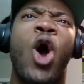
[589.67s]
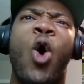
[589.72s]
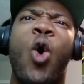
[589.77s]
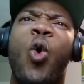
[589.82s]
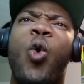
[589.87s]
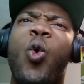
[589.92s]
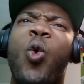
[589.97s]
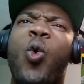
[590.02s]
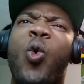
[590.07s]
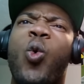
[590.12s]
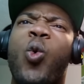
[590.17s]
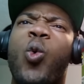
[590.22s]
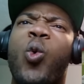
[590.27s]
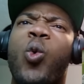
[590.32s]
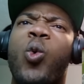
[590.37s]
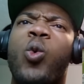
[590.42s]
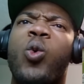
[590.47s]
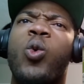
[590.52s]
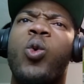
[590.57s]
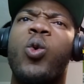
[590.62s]
Ooh.
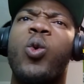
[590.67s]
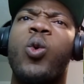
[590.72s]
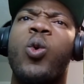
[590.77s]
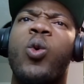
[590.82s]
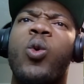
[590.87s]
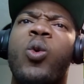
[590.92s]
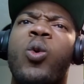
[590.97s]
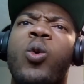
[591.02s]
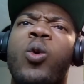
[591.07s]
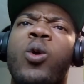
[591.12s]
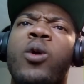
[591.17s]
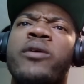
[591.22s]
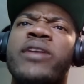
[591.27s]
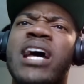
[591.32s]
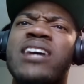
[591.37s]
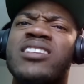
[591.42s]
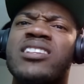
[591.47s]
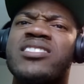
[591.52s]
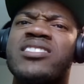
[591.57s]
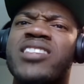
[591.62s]

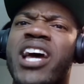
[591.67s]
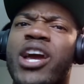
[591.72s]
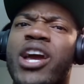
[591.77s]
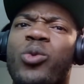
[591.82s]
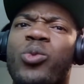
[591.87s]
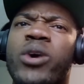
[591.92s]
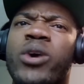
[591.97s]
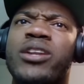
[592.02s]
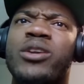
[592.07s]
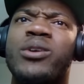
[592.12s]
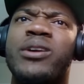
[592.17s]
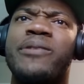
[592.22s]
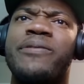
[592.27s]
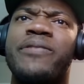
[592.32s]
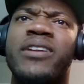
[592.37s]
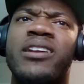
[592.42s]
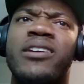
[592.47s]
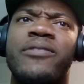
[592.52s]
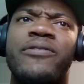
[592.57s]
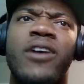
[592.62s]
That was a tight window he
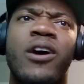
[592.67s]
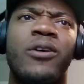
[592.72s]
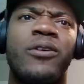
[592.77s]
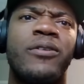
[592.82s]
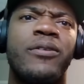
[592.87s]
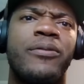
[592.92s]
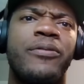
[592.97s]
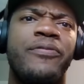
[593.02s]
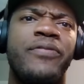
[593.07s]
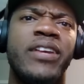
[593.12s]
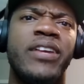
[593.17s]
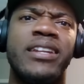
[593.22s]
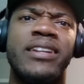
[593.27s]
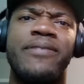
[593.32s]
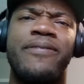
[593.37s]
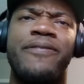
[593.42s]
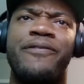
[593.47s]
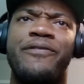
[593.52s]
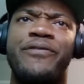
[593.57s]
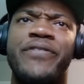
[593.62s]
fitted
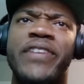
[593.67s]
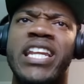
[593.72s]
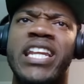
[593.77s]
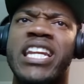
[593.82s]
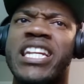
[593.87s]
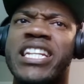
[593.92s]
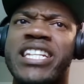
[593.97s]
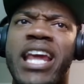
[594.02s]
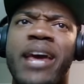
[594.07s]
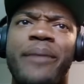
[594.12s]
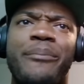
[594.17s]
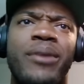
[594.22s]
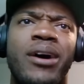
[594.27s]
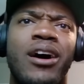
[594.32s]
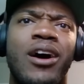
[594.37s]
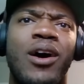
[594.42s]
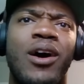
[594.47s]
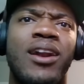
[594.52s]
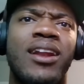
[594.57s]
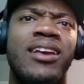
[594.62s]
that
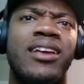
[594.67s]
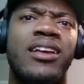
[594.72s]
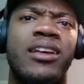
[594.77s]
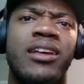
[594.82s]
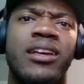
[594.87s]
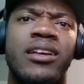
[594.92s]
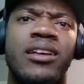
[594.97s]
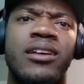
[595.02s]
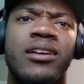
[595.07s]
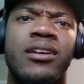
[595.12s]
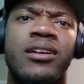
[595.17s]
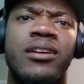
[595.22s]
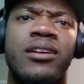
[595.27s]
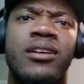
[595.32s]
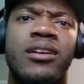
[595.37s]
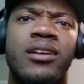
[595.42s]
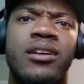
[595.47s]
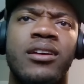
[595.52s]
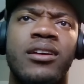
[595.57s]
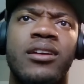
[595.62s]
ball in.
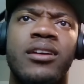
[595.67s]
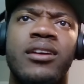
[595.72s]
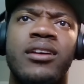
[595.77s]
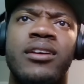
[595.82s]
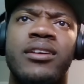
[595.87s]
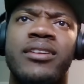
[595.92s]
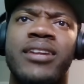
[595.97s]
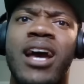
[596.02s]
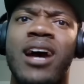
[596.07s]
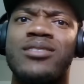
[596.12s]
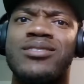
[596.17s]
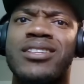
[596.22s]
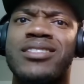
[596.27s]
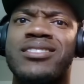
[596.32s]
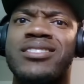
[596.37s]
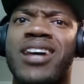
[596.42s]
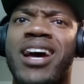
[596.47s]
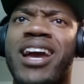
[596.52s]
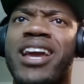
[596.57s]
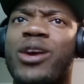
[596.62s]
That was a
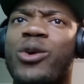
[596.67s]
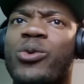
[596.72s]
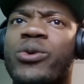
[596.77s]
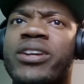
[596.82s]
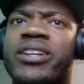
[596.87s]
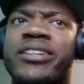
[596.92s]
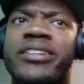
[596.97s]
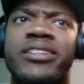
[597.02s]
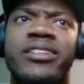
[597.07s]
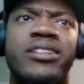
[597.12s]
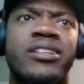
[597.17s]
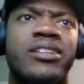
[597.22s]
tight window.